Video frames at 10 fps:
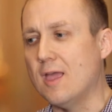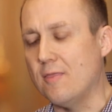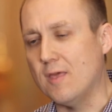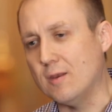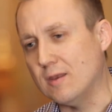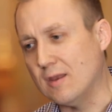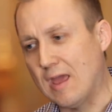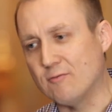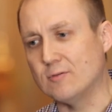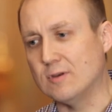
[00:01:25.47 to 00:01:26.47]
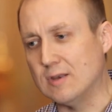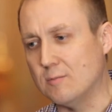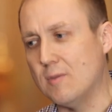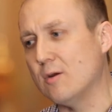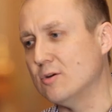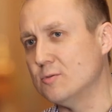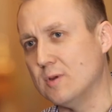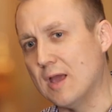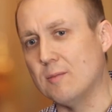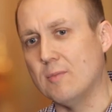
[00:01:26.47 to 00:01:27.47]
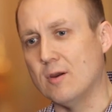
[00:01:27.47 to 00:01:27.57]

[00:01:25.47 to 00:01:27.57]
and then after into marriage and beyond